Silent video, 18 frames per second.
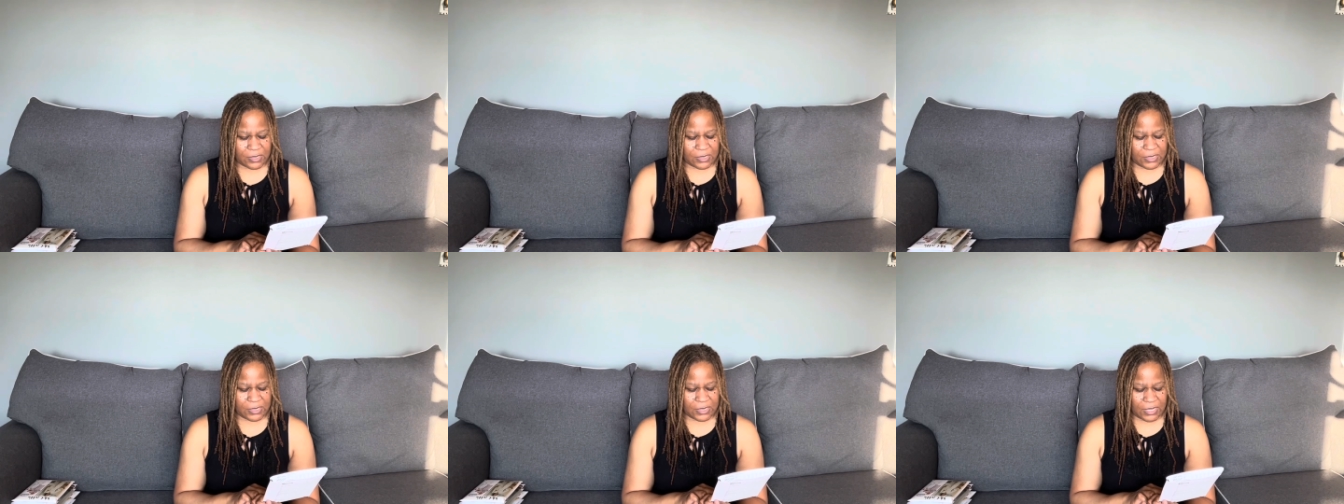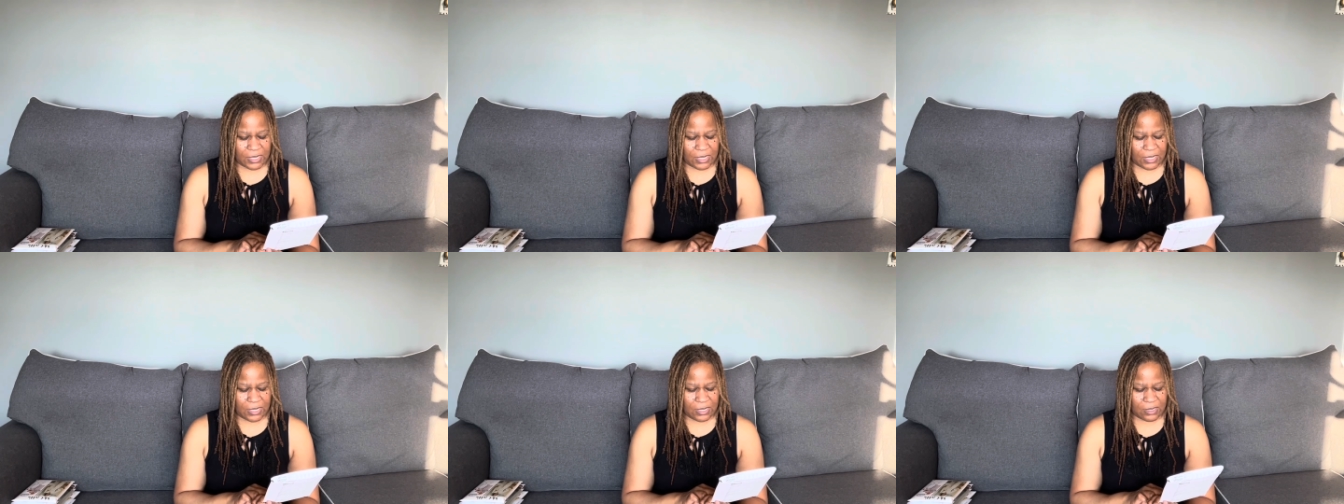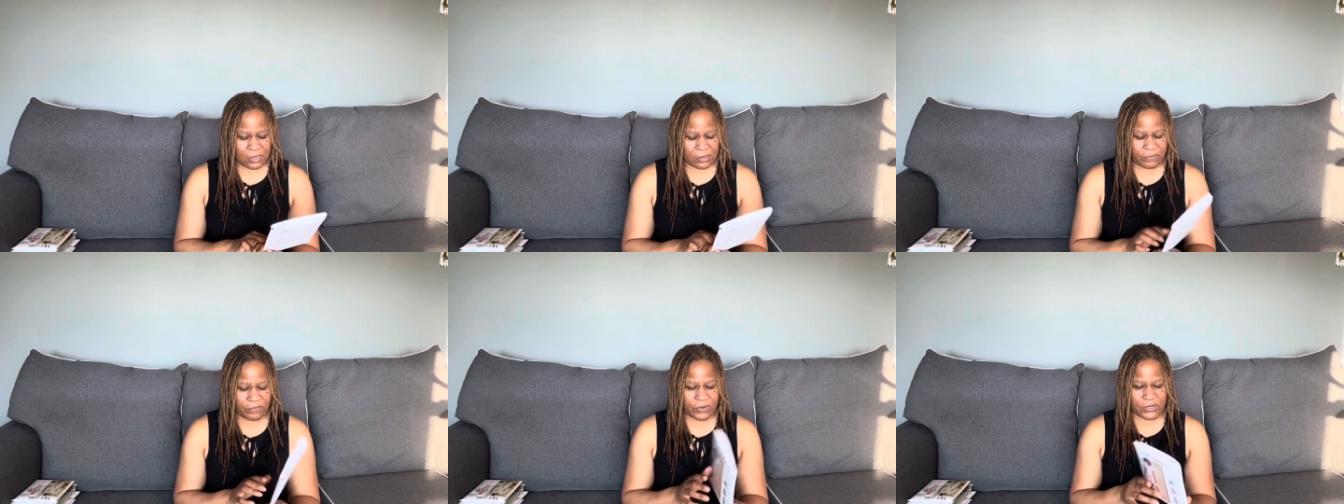D,
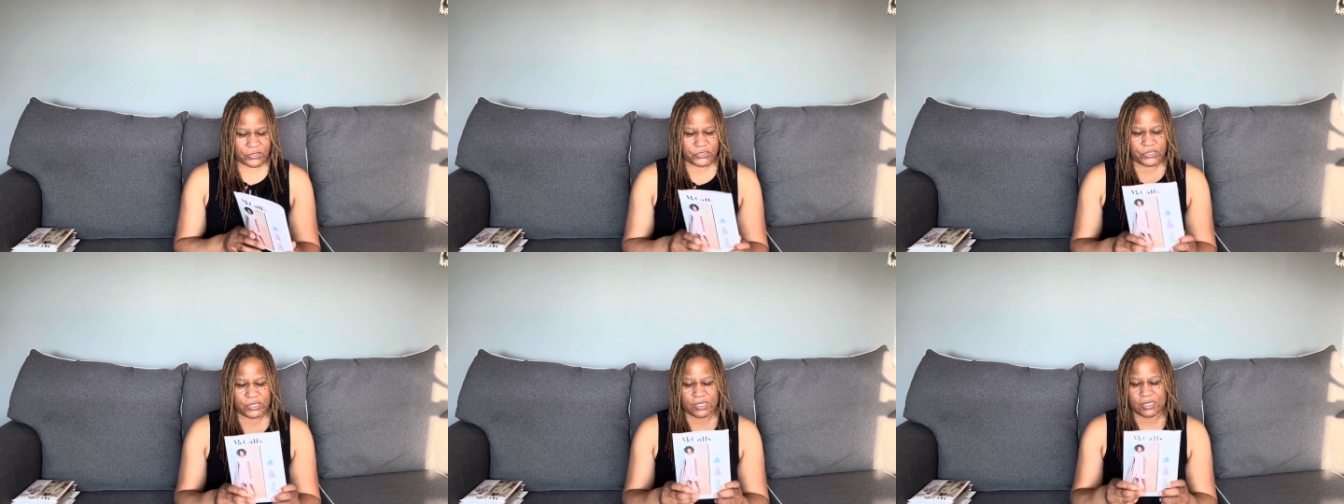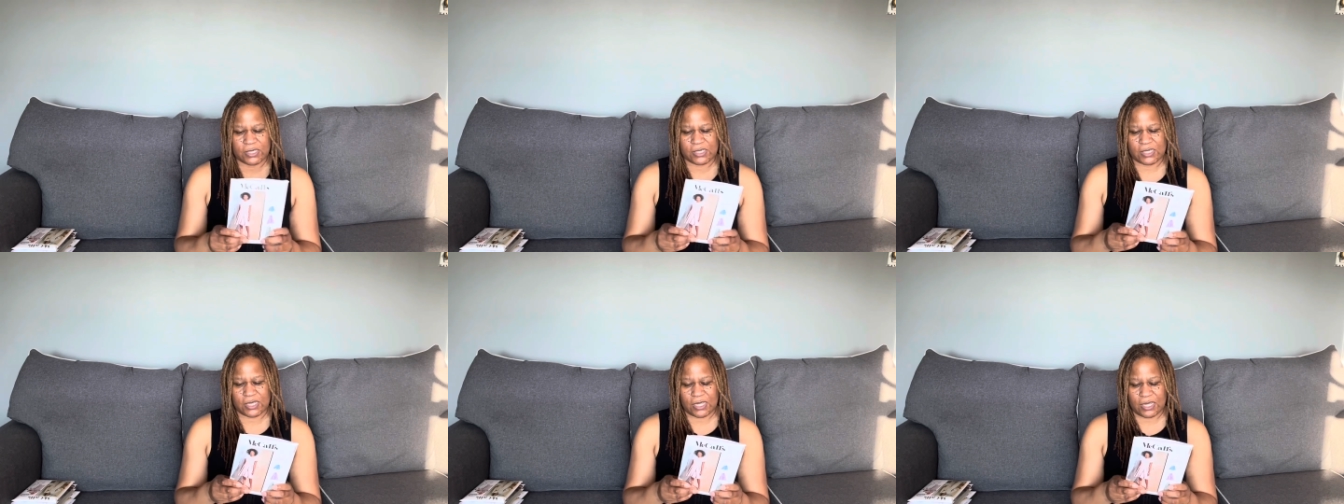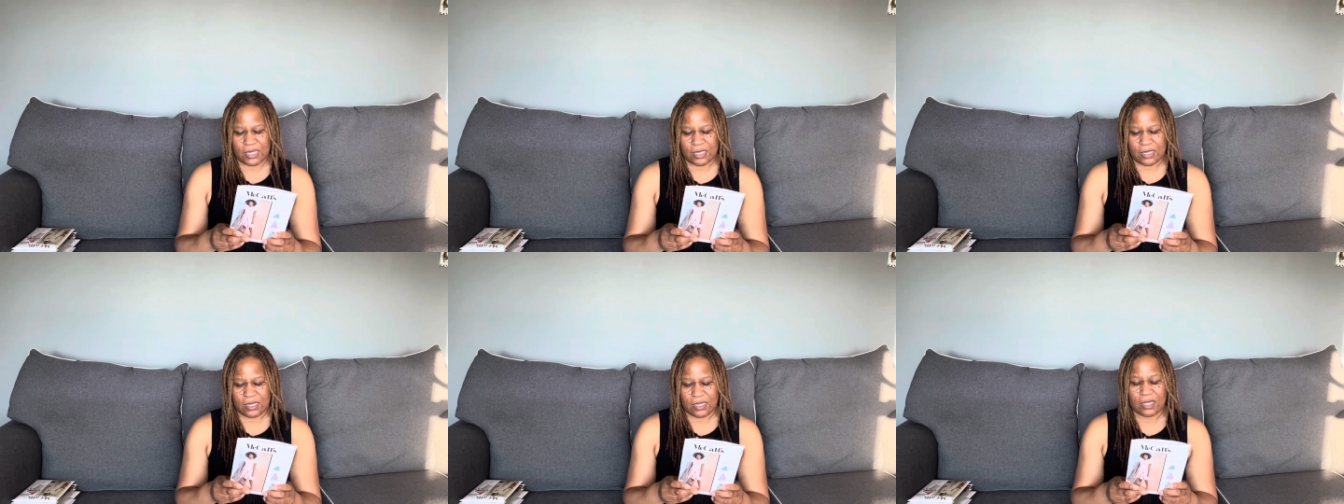version
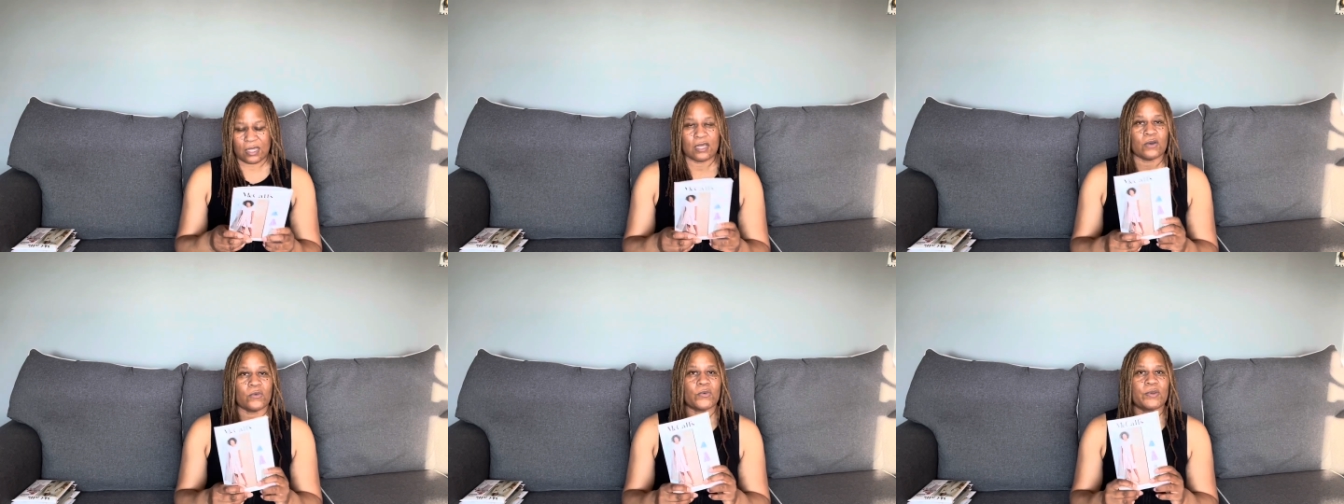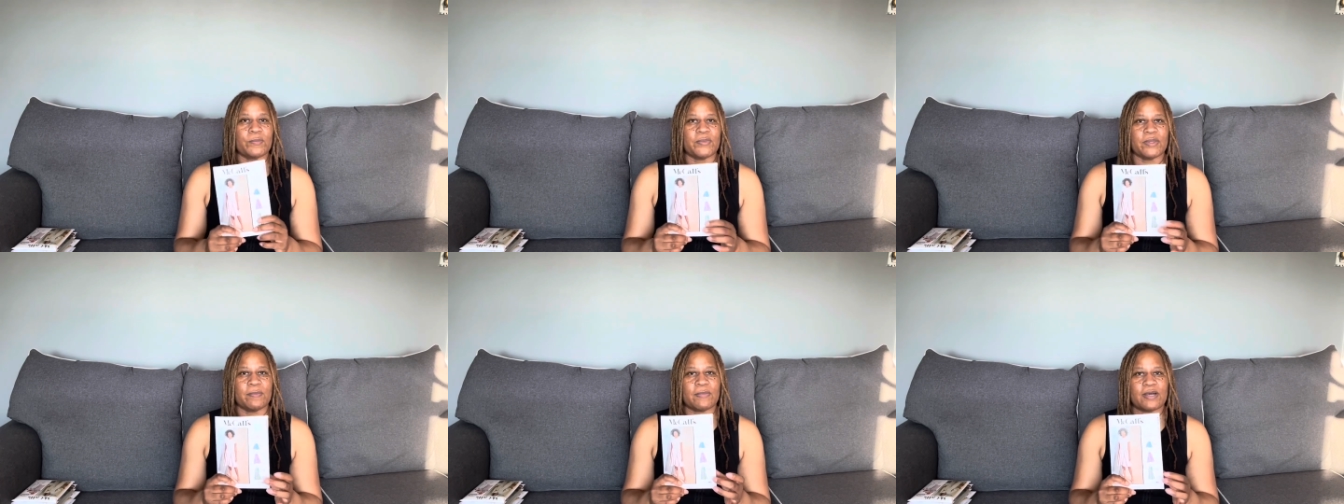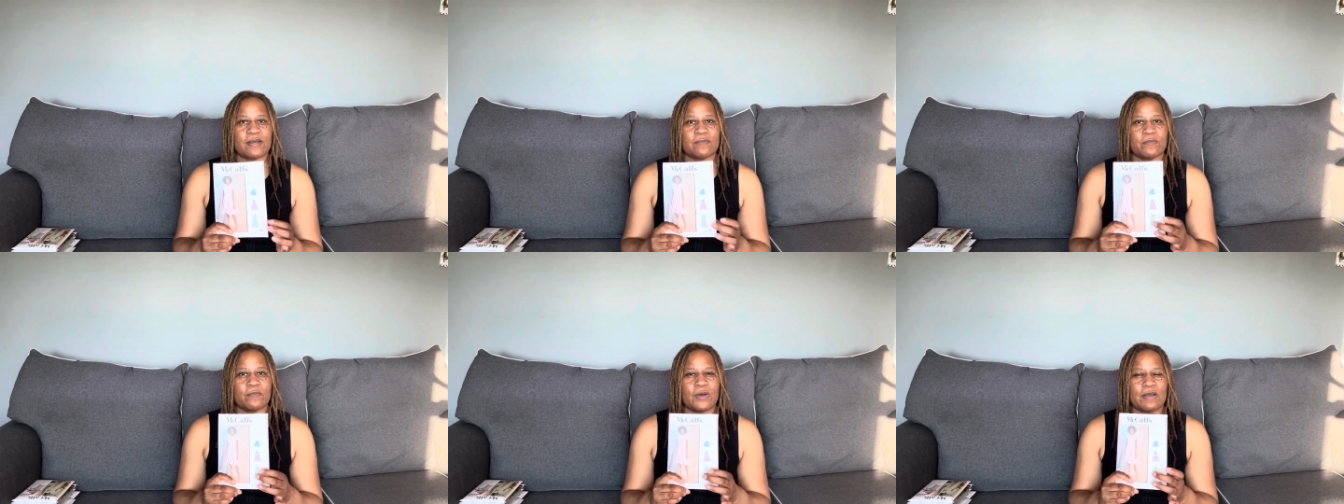D would be
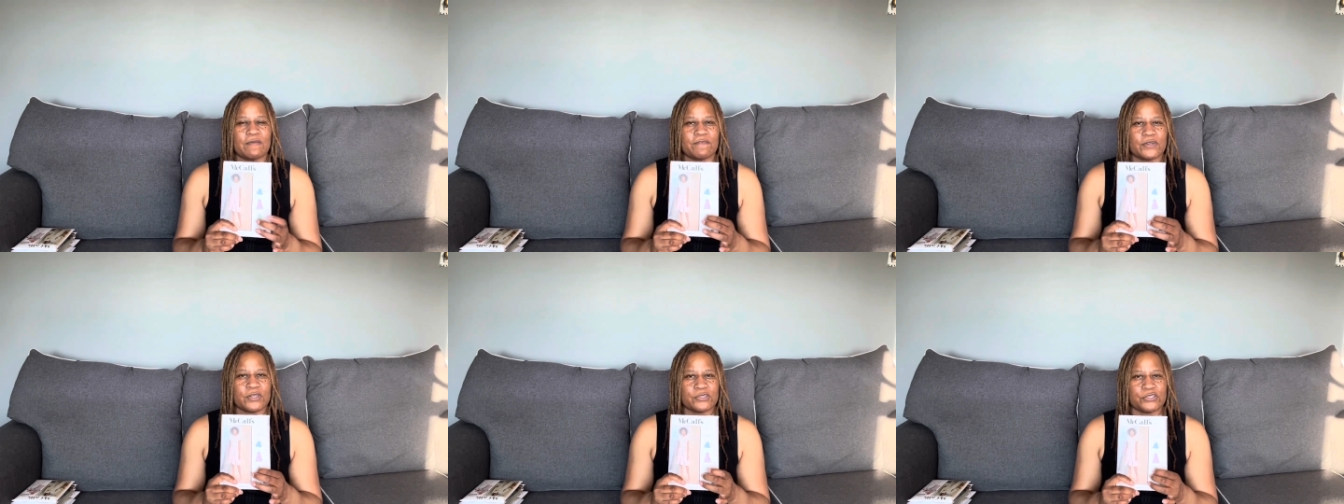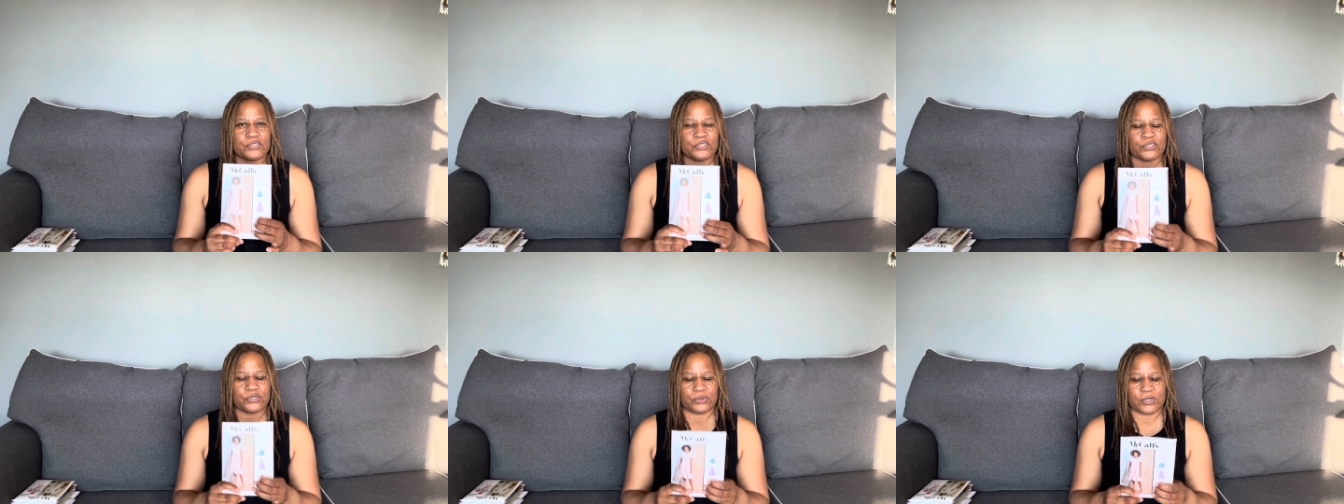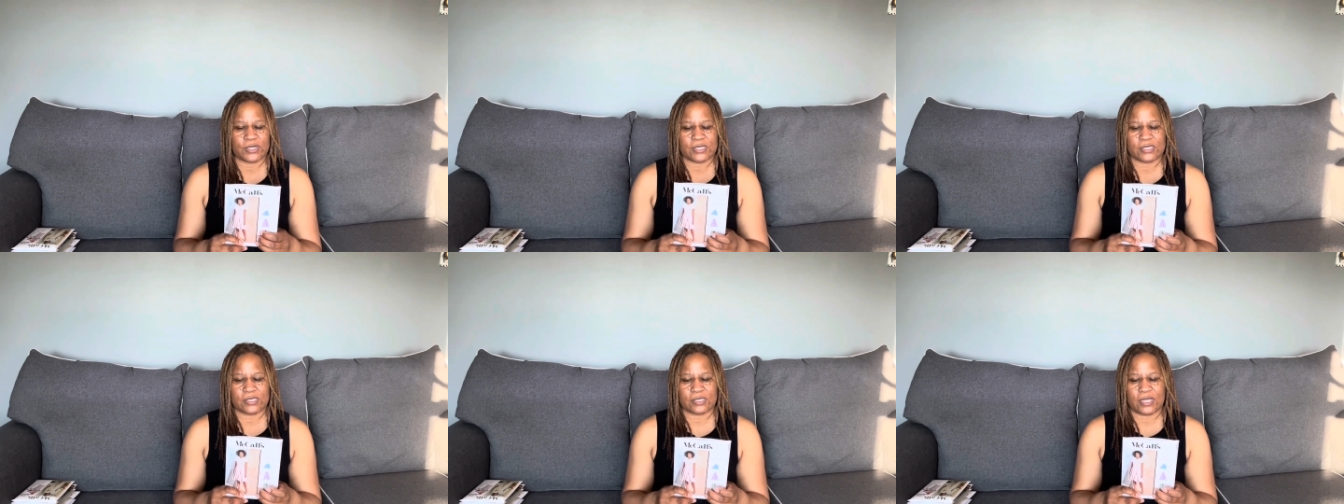my first choice.